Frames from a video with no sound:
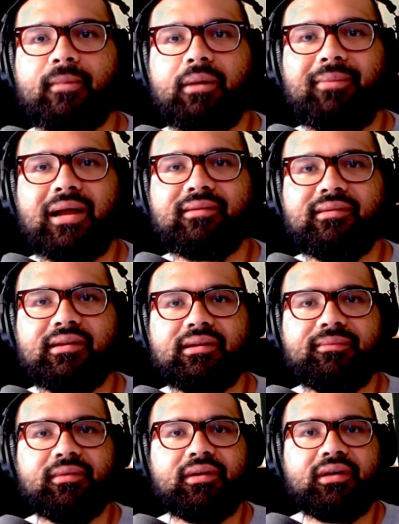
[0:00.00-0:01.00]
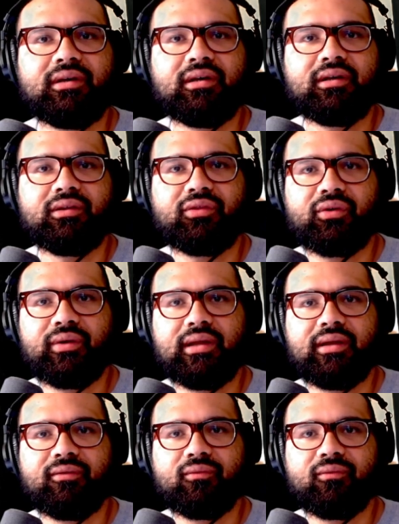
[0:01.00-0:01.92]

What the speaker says: max hit. 3,